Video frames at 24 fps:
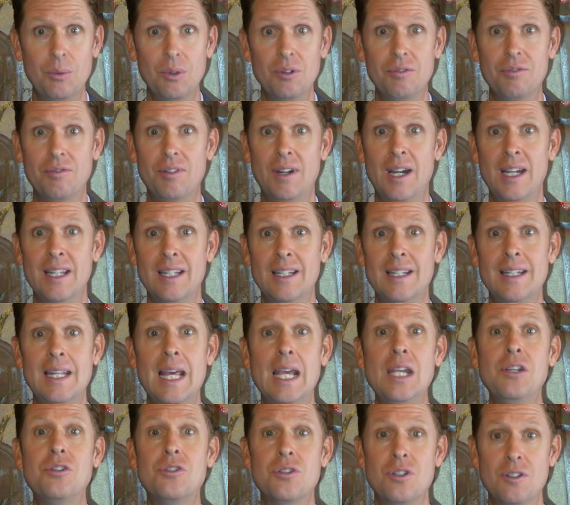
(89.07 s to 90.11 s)
we find a
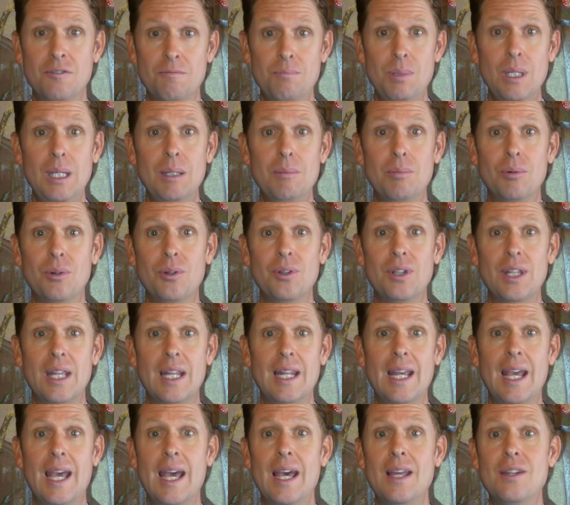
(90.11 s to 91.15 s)
nation of people
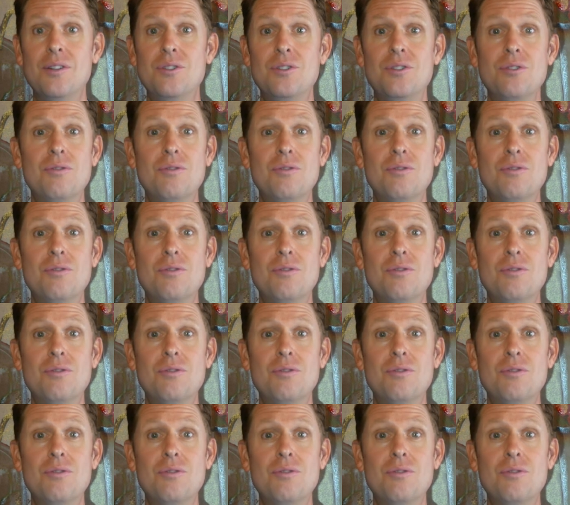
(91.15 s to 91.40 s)
that had